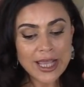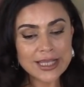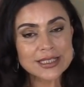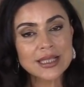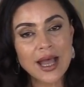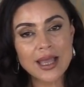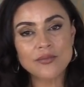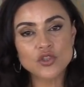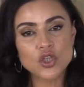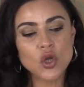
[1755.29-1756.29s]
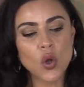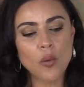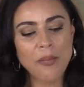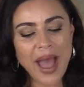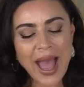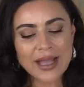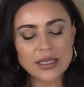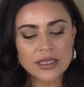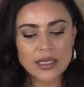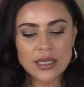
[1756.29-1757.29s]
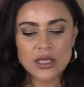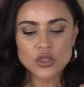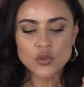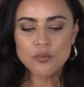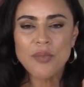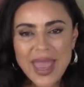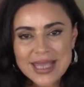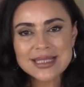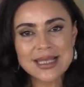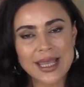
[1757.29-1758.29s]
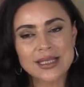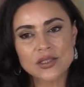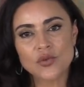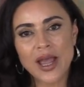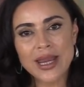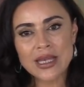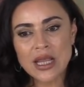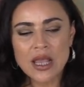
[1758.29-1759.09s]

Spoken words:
It's time to go back to basics, right?